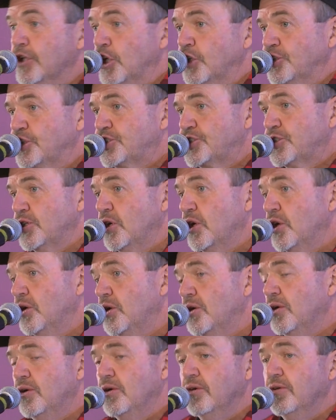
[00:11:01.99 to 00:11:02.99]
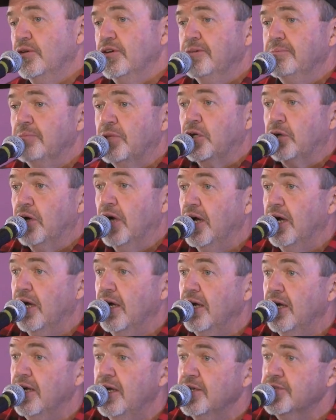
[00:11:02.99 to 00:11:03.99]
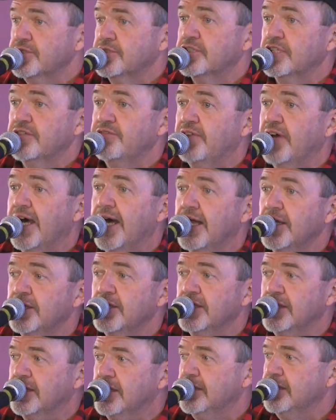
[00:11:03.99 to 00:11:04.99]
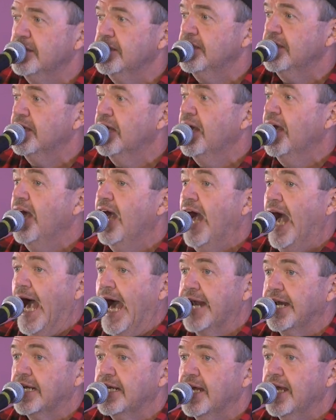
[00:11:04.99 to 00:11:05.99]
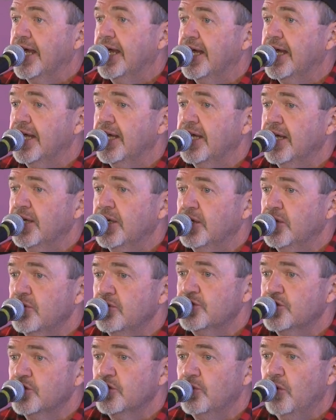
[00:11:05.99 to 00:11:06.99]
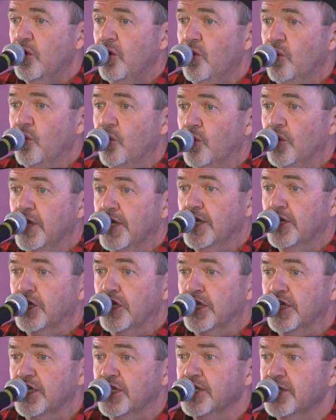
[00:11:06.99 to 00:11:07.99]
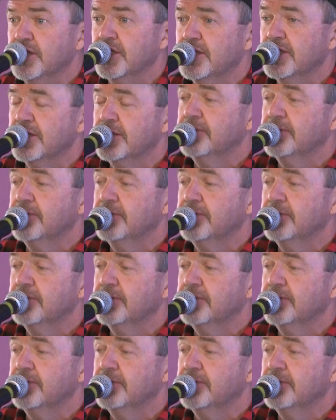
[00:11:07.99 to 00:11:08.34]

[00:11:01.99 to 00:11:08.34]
There's a storm across the valley and clouds are rolling in.